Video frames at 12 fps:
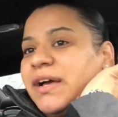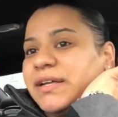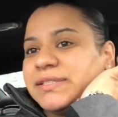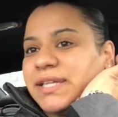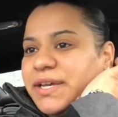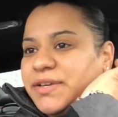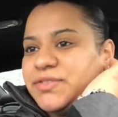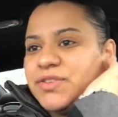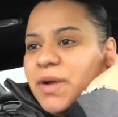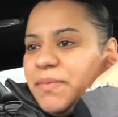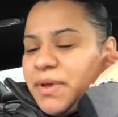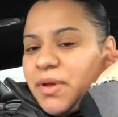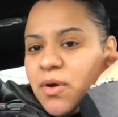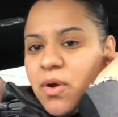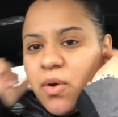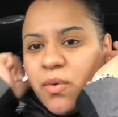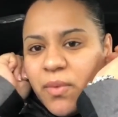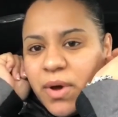I'll tell you, dropping
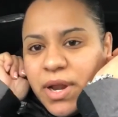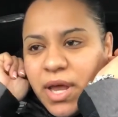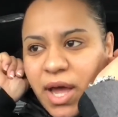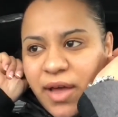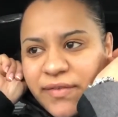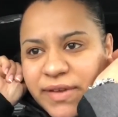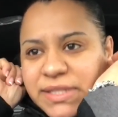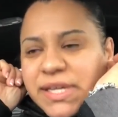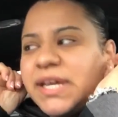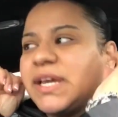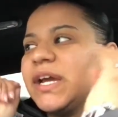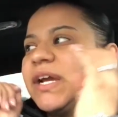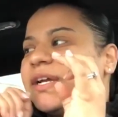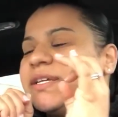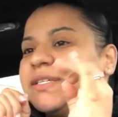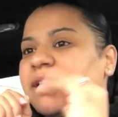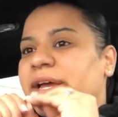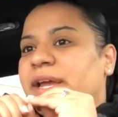one off at daycare
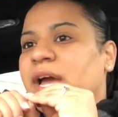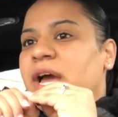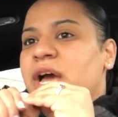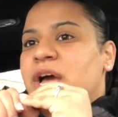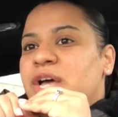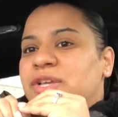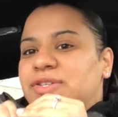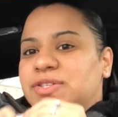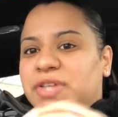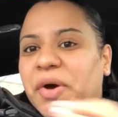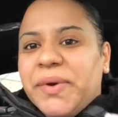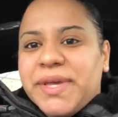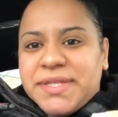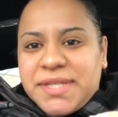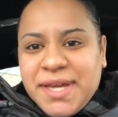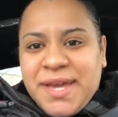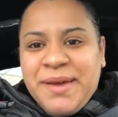is like so easy